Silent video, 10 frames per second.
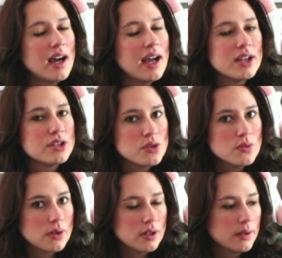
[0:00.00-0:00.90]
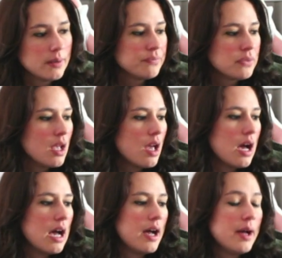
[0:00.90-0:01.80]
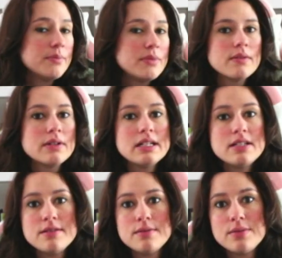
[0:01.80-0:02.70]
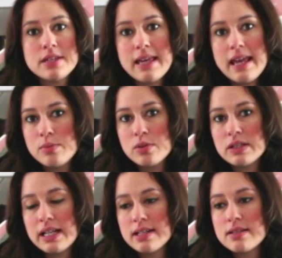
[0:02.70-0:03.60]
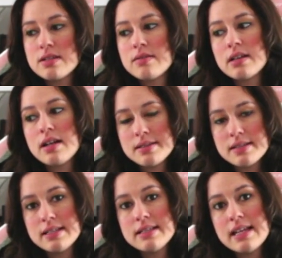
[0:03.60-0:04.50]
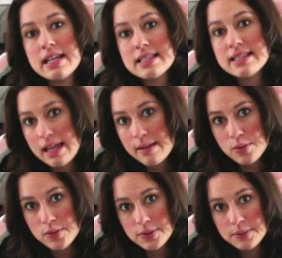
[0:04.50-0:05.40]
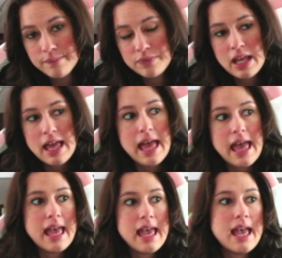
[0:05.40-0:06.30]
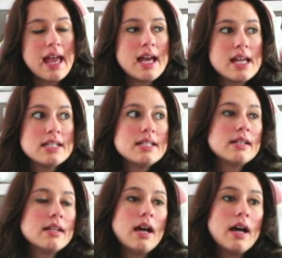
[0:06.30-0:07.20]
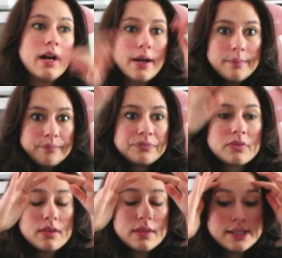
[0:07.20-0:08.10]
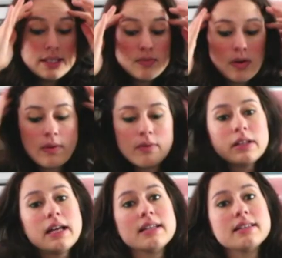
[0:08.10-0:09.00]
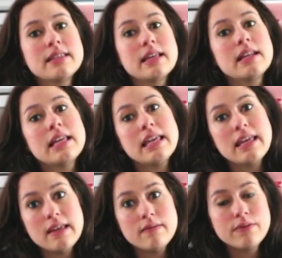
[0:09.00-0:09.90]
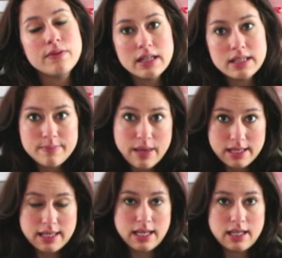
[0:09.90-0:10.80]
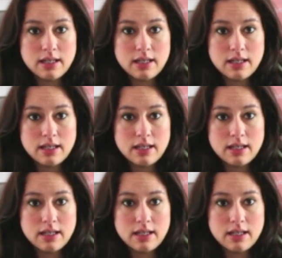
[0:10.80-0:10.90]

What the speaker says: adore, they run into the Campbell clan, so the cousins and Samuel. And this is where we realize that Eve is making